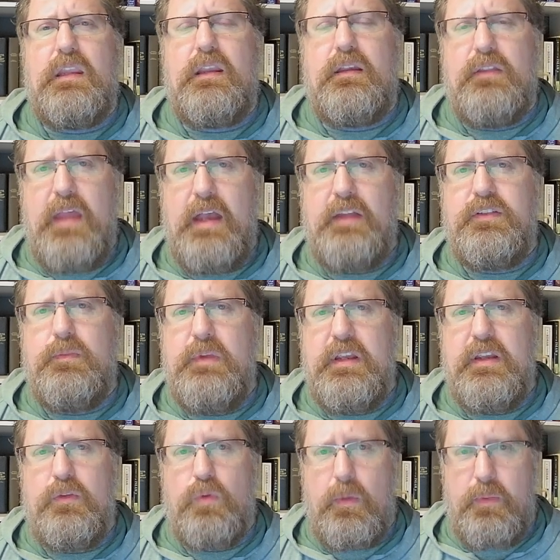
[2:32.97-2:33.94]
That to
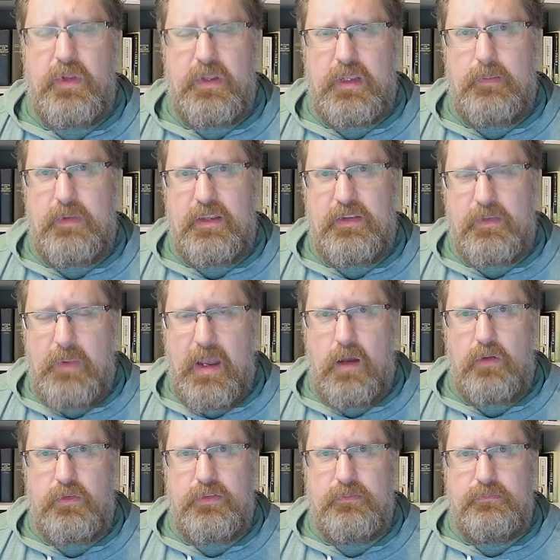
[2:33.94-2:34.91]
me is what polygamy is
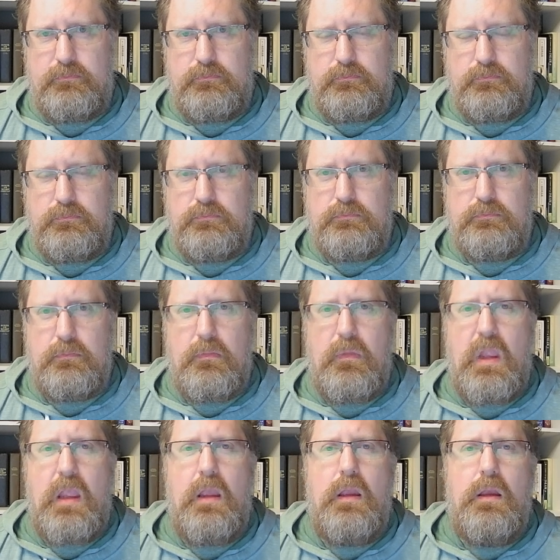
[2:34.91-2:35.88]
about.
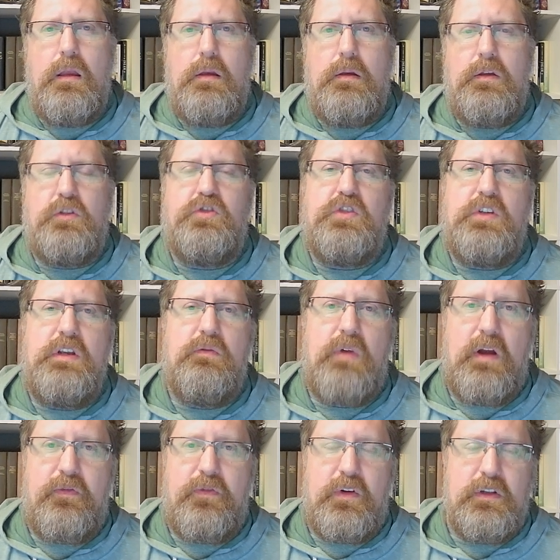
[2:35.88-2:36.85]
And she
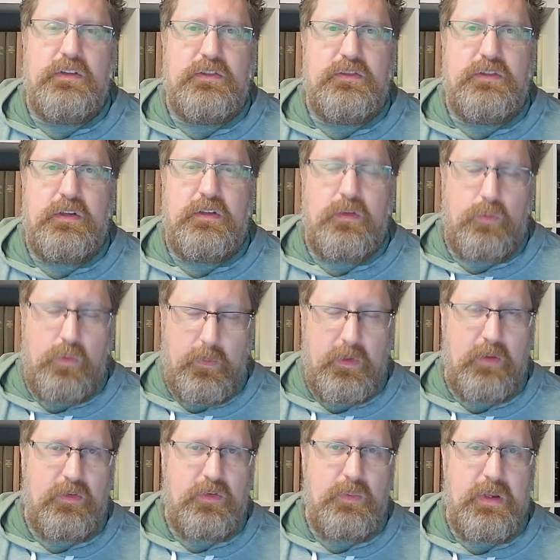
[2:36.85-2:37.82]
referenced, the woman
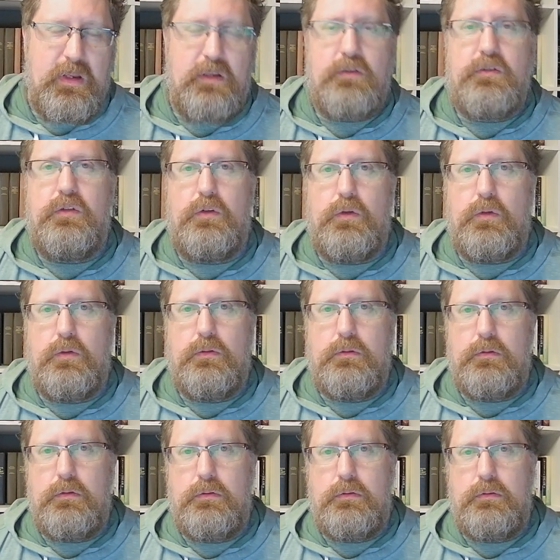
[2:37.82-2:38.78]
I was speaking to,
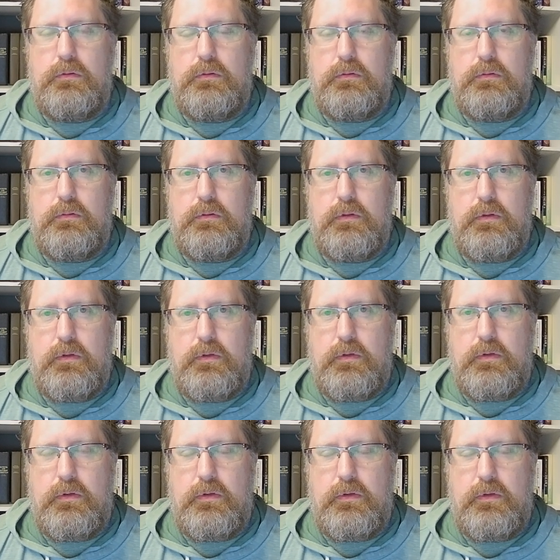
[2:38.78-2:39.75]

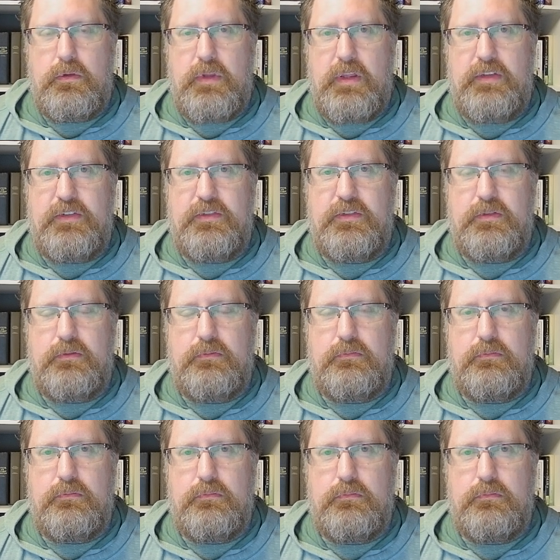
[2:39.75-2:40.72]
this
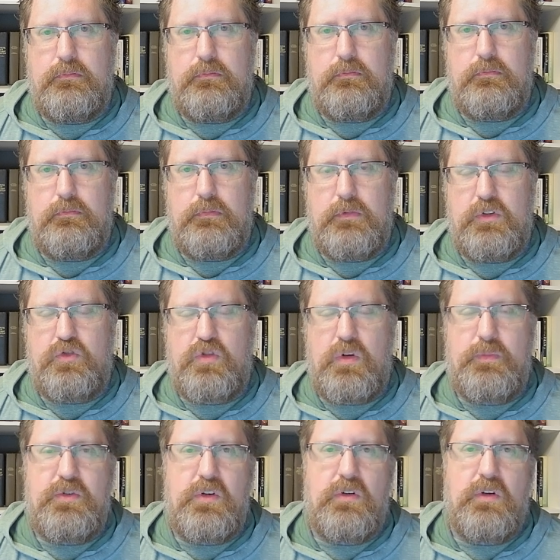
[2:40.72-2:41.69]

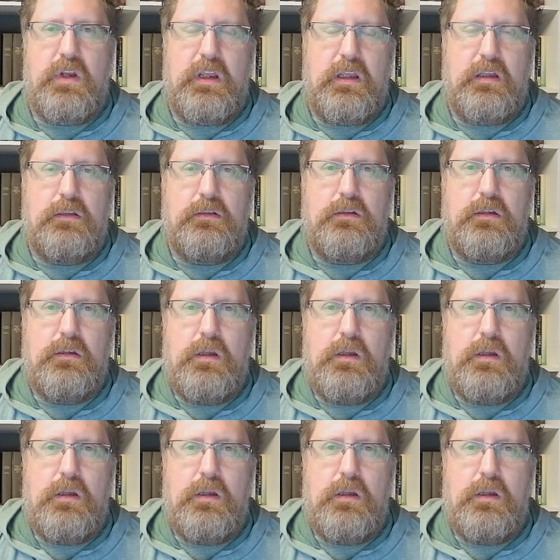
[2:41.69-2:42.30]
scripture in